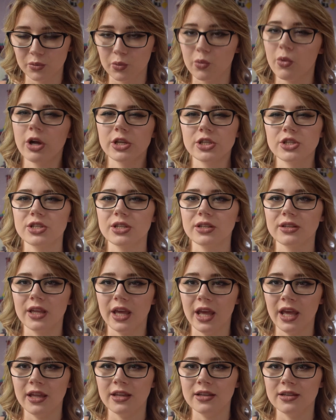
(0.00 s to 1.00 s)
watch till the
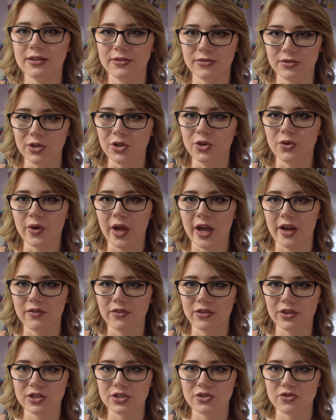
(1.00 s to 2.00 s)
end if you
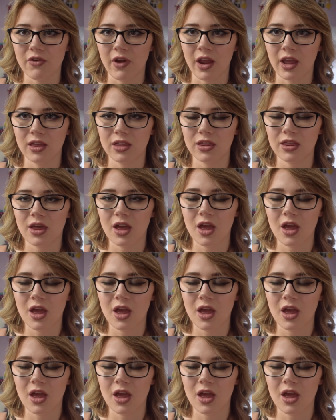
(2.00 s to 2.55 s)
have the strength.